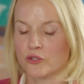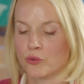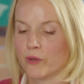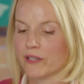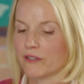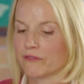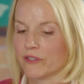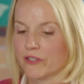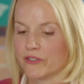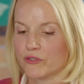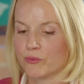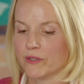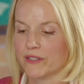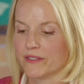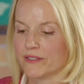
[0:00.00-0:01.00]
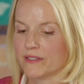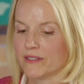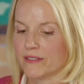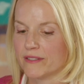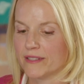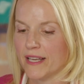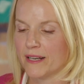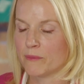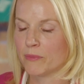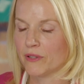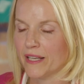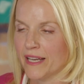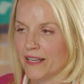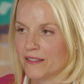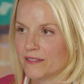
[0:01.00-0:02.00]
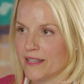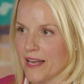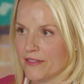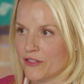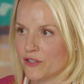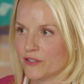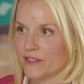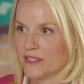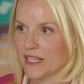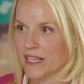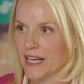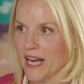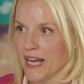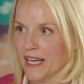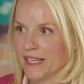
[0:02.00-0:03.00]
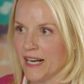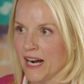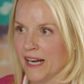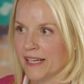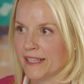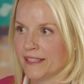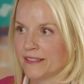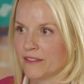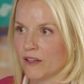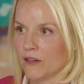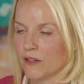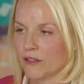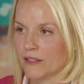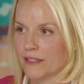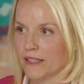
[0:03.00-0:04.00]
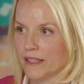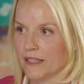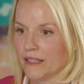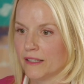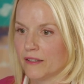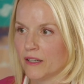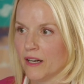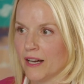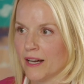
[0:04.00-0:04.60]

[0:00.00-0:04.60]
Twitterverse was set ablaze that Thursday night, I had already